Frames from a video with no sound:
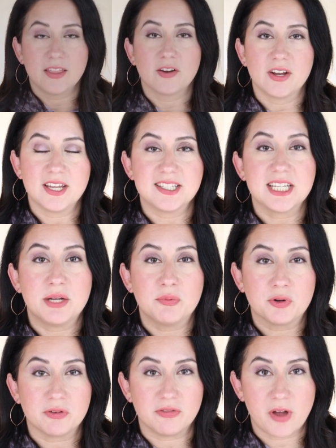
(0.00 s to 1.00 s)
There is a
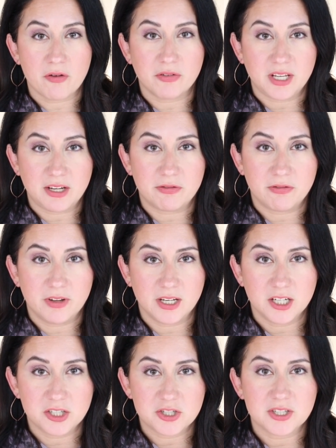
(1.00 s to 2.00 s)
more velvety
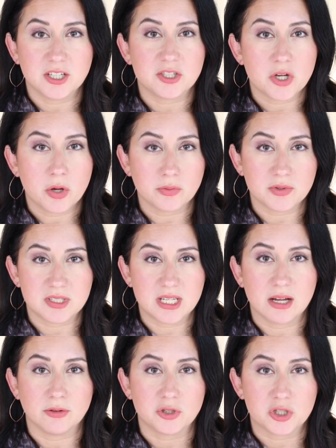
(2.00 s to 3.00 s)
finish that tones
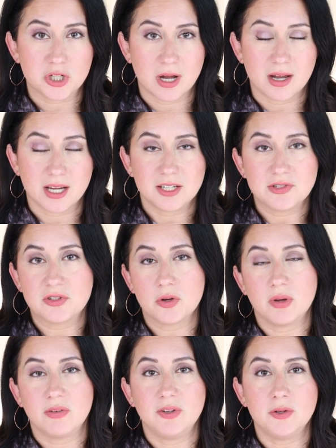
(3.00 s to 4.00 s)
down shine,
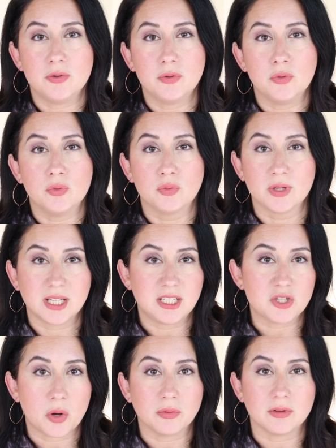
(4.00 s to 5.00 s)
so if you really
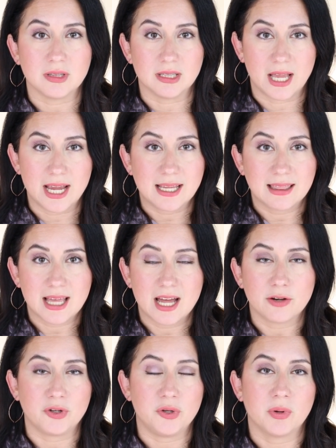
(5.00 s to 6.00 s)
don't like
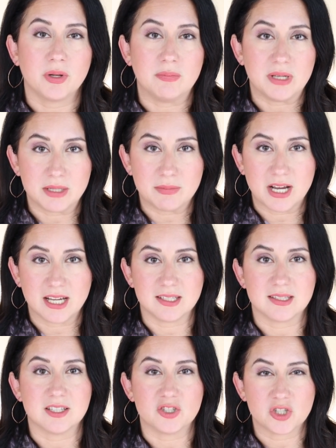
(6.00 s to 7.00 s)
that or you wanna
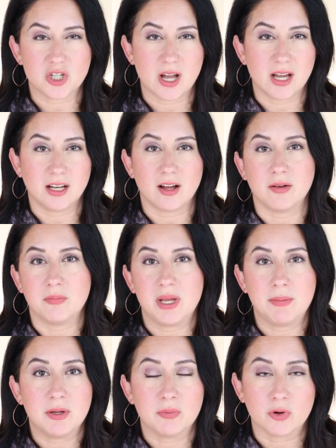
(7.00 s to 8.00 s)
minimize the shine on
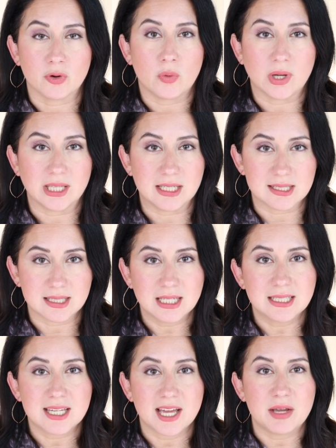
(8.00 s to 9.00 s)
maybe a more oily
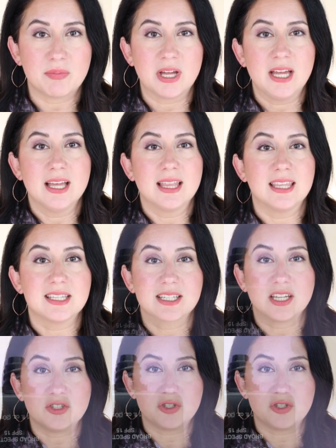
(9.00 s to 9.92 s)
skin type, this can